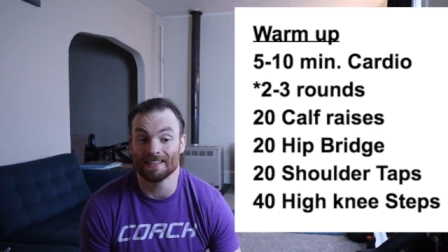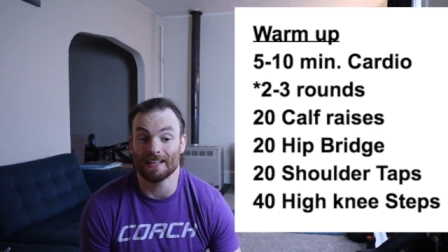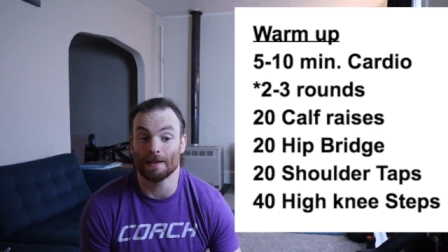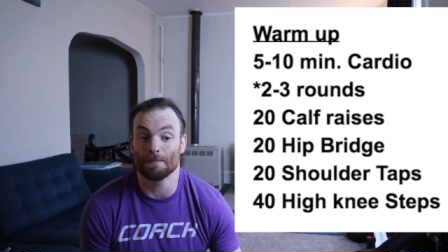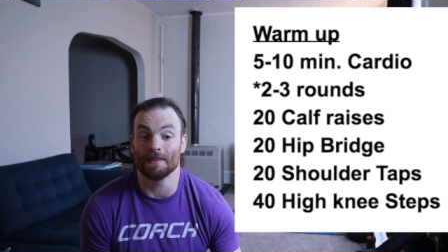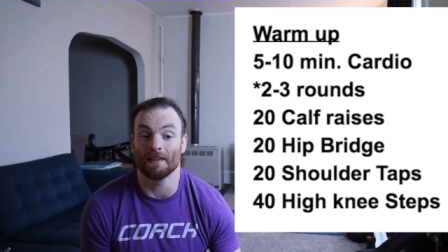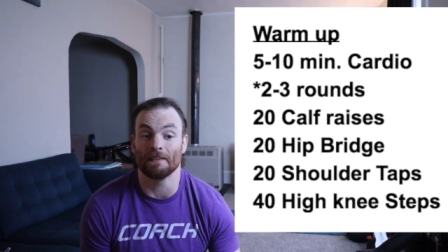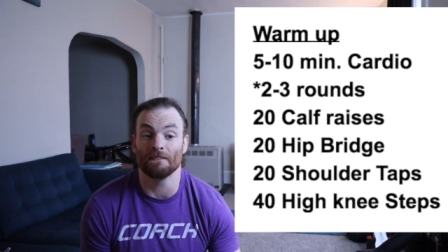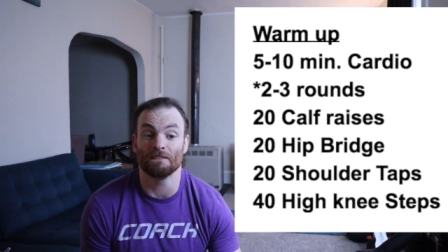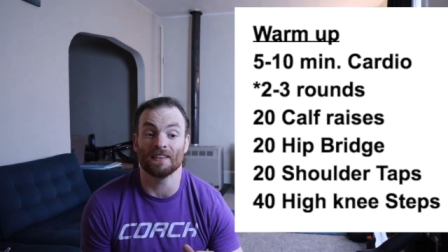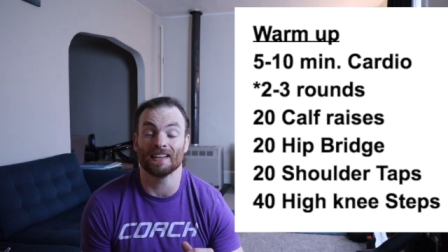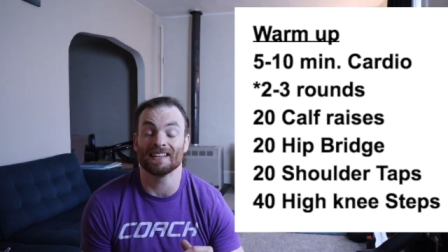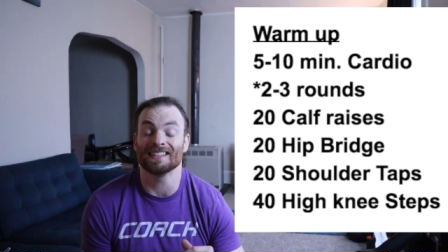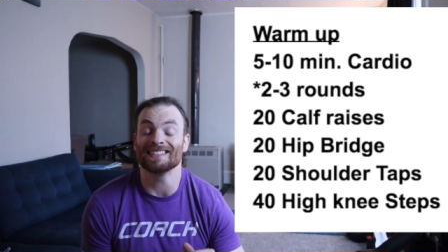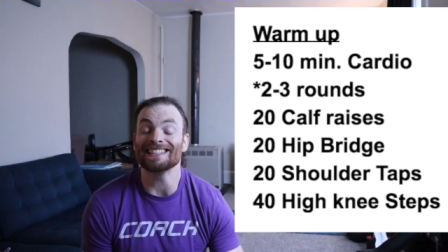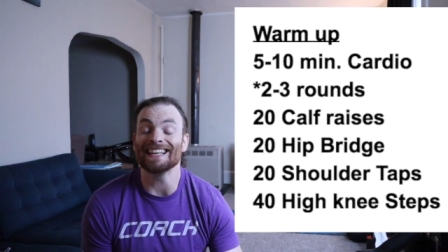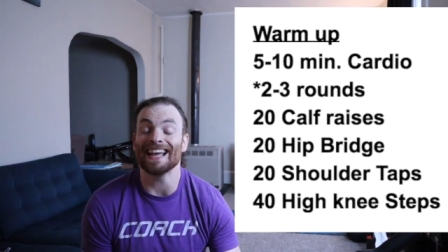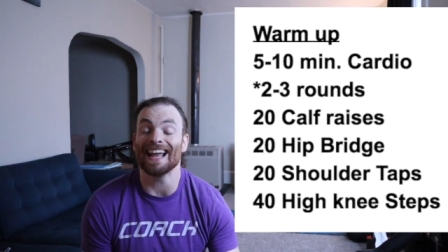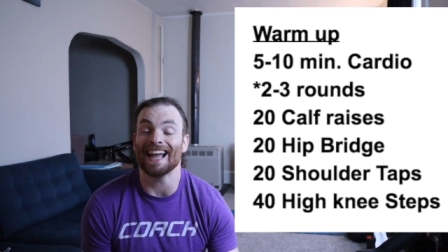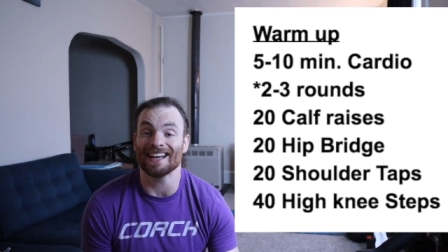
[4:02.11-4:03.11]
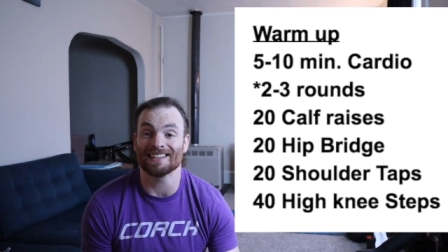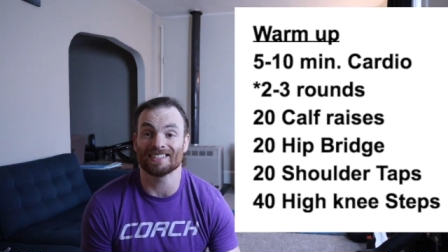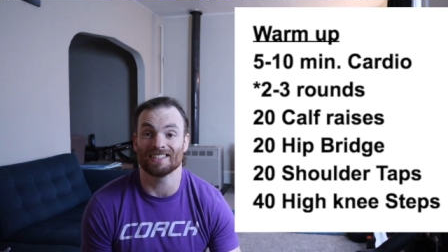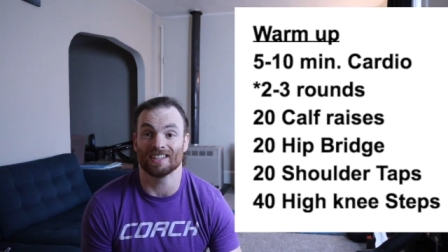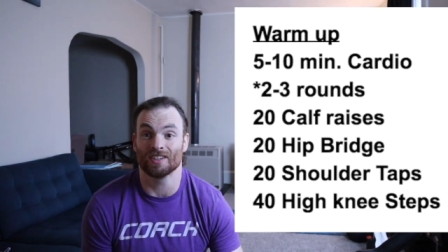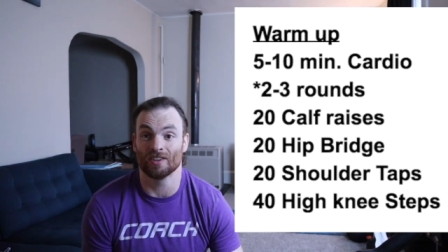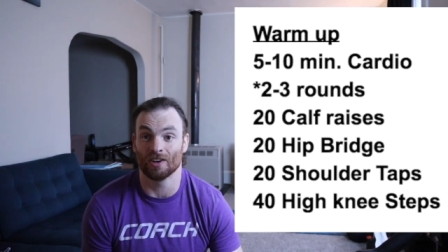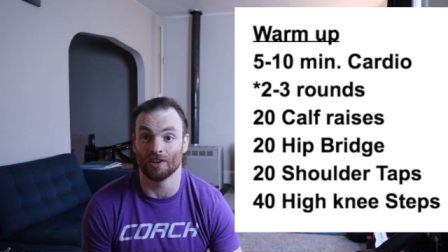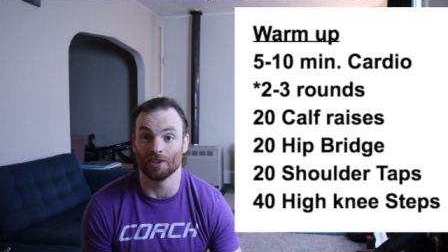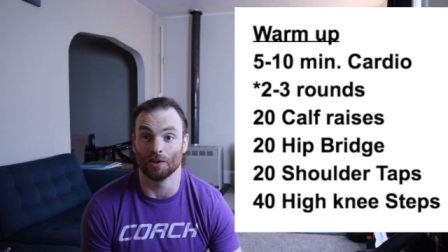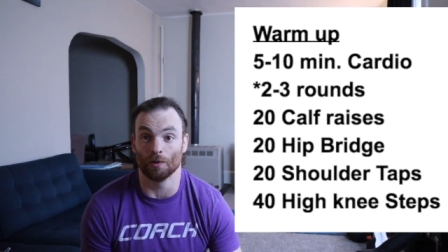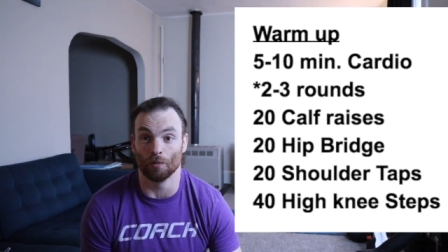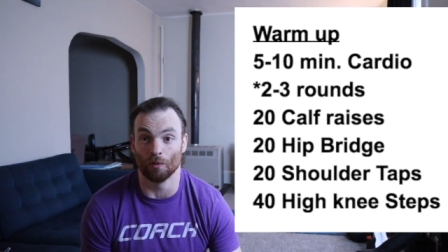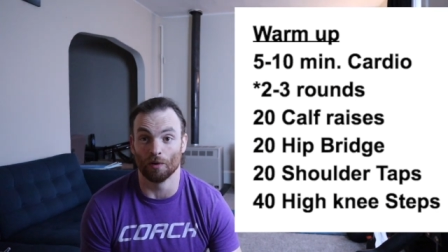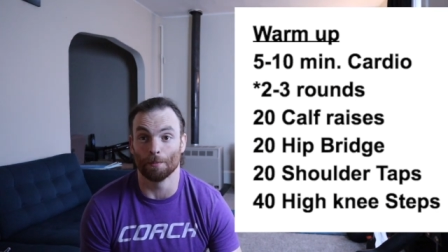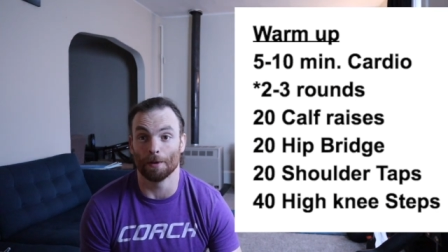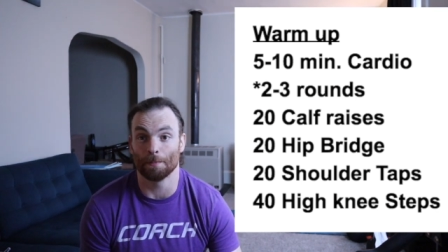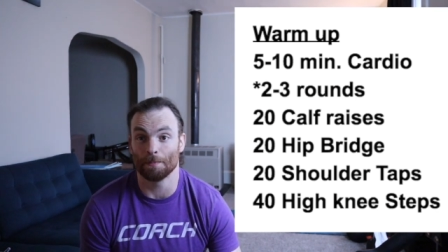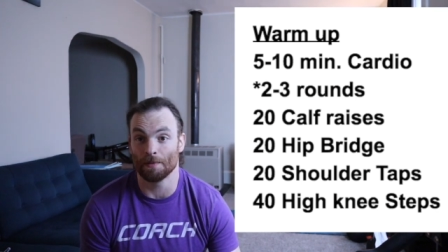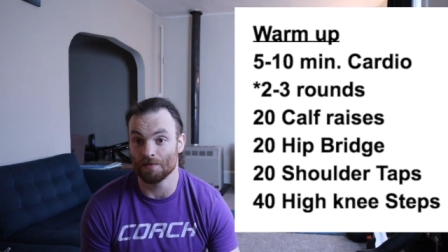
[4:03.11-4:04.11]
That'd be a fantastic cardio
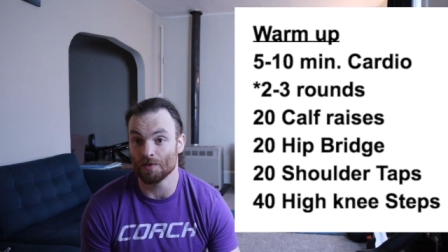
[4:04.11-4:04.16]
warm-up.